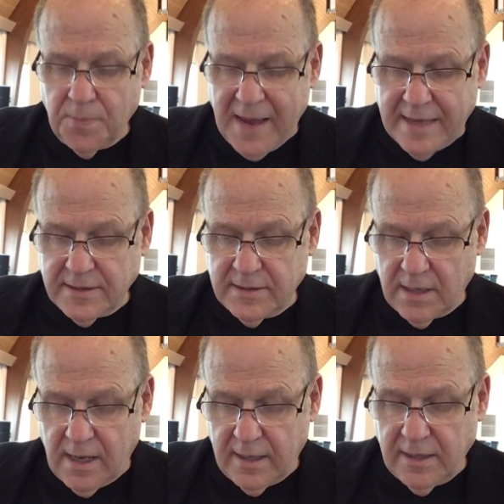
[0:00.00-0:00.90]
passes
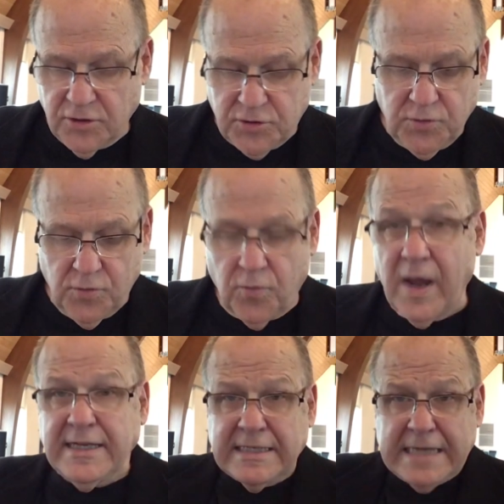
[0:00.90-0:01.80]
on and the student
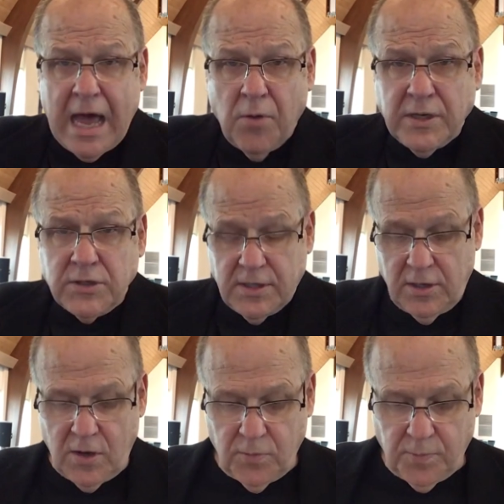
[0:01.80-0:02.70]
writes down into the
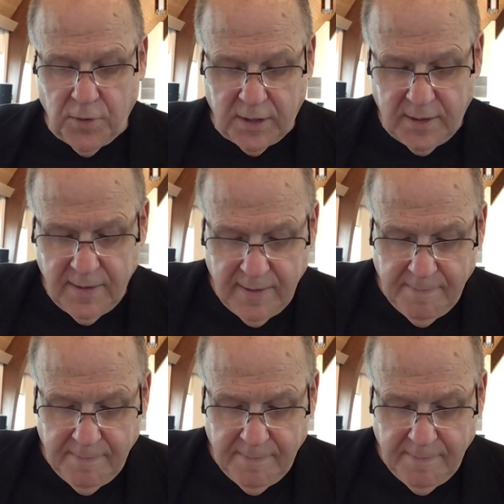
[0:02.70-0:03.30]
notebook.